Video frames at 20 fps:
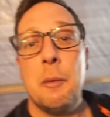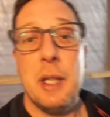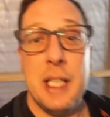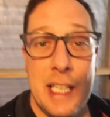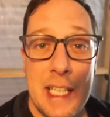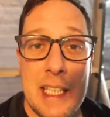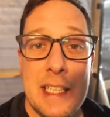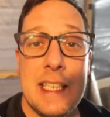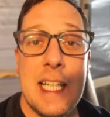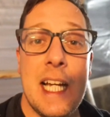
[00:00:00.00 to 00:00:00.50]
we
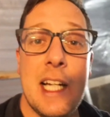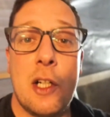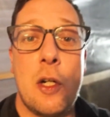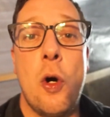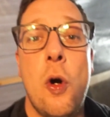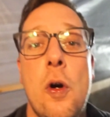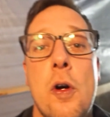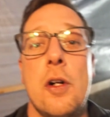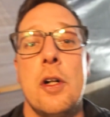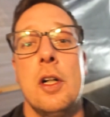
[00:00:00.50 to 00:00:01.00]
hit that
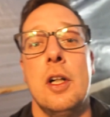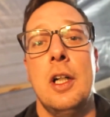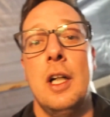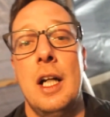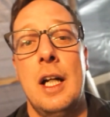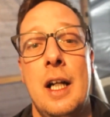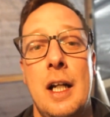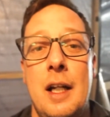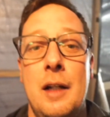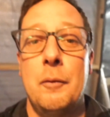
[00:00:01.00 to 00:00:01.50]
corner
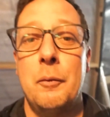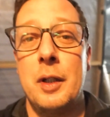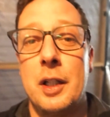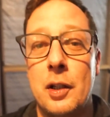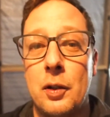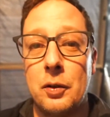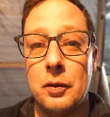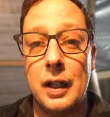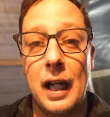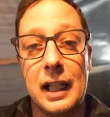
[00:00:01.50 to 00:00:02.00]
and we
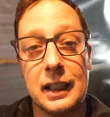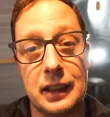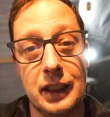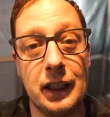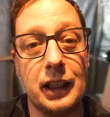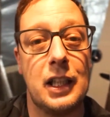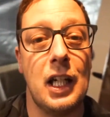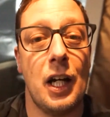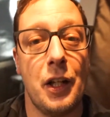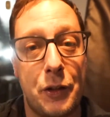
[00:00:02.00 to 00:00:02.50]
don't
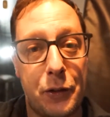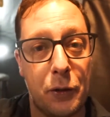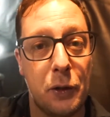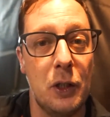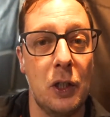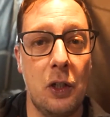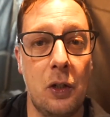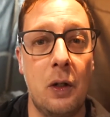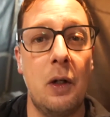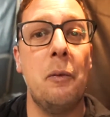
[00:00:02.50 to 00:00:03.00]
accidentally cut
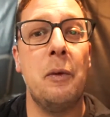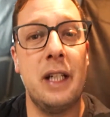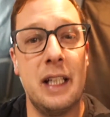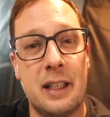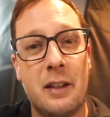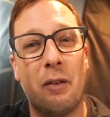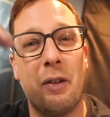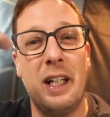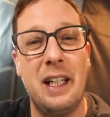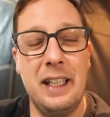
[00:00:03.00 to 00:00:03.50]
through and we get
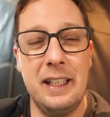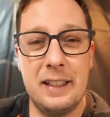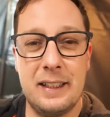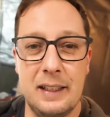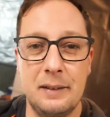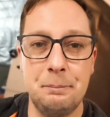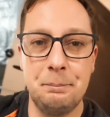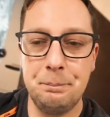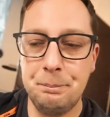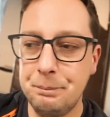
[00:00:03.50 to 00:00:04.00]
the right
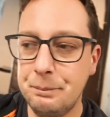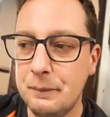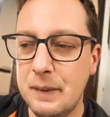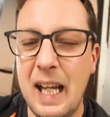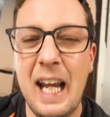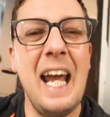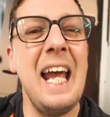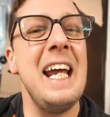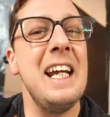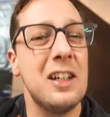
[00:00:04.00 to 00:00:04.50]

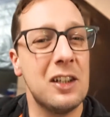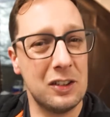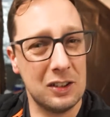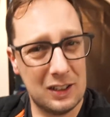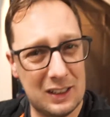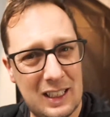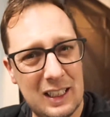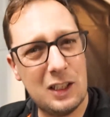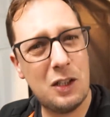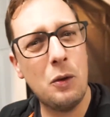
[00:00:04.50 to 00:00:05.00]

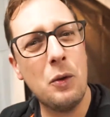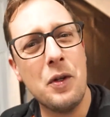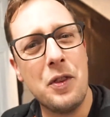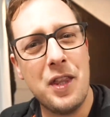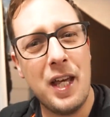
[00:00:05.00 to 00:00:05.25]
angles. Let's go with